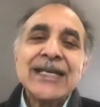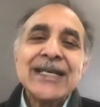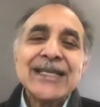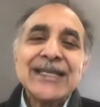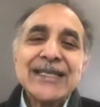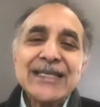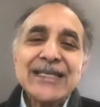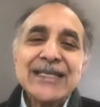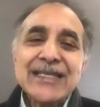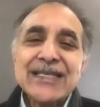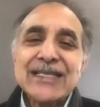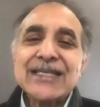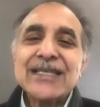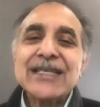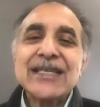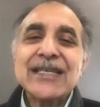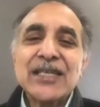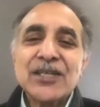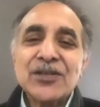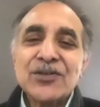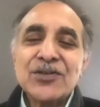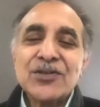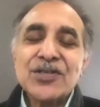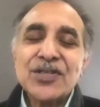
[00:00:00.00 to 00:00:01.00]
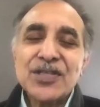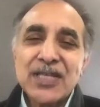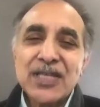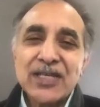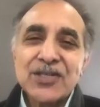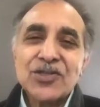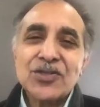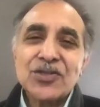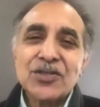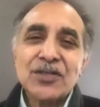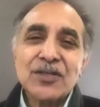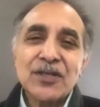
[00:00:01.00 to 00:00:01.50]
This is an
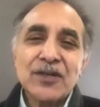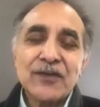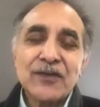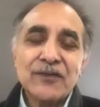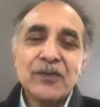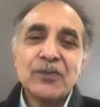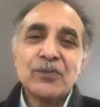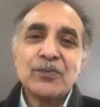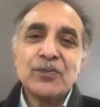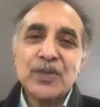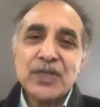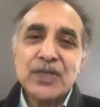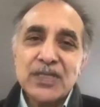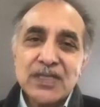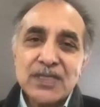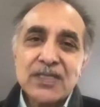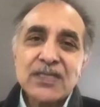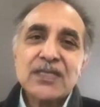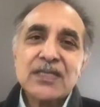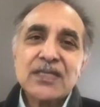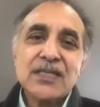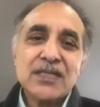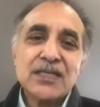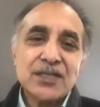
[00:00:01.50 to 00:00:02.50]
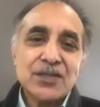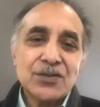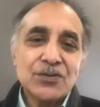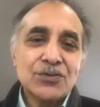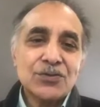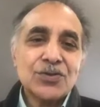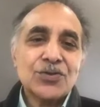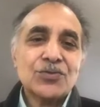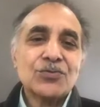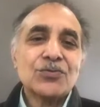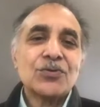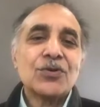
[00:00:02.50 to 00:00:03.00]
intersection of a business as
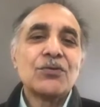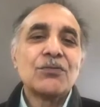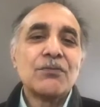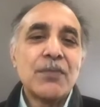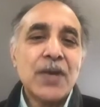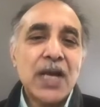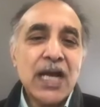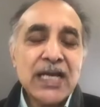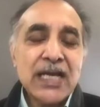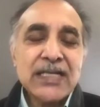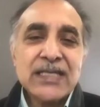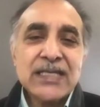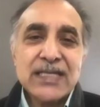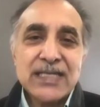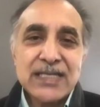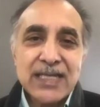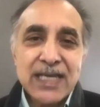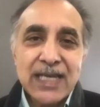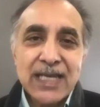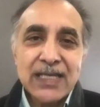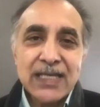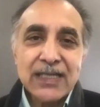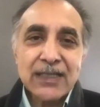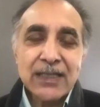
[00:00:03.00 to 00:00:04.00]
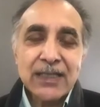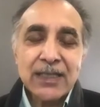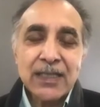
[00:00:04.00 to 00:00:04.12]
usual mindset